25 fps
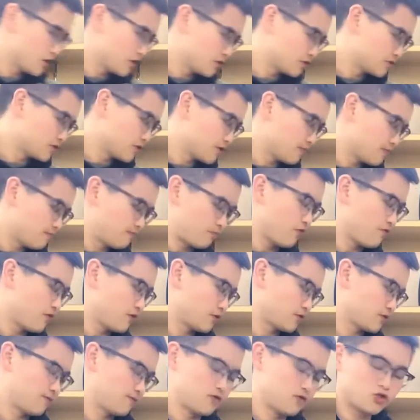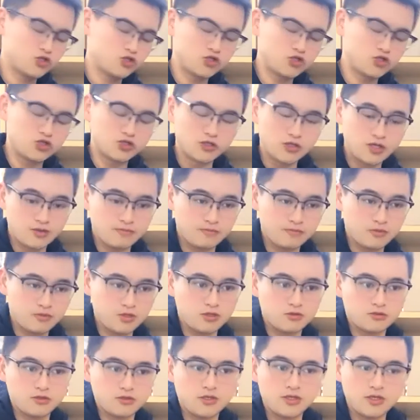a previous version, came out
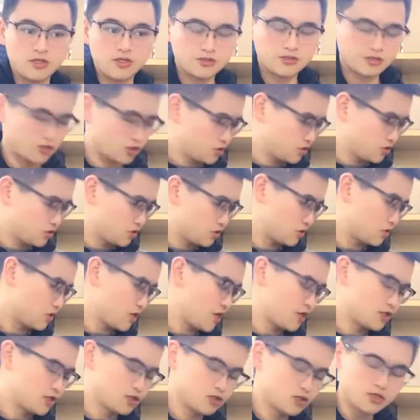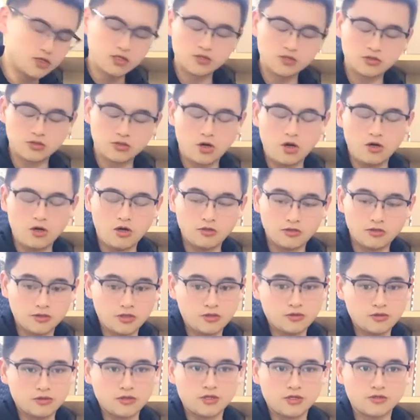last year, and is hot starting
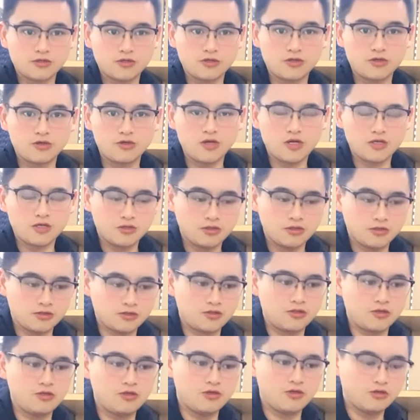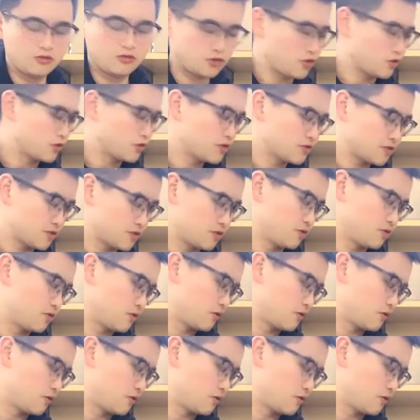last year, and is still starting this year.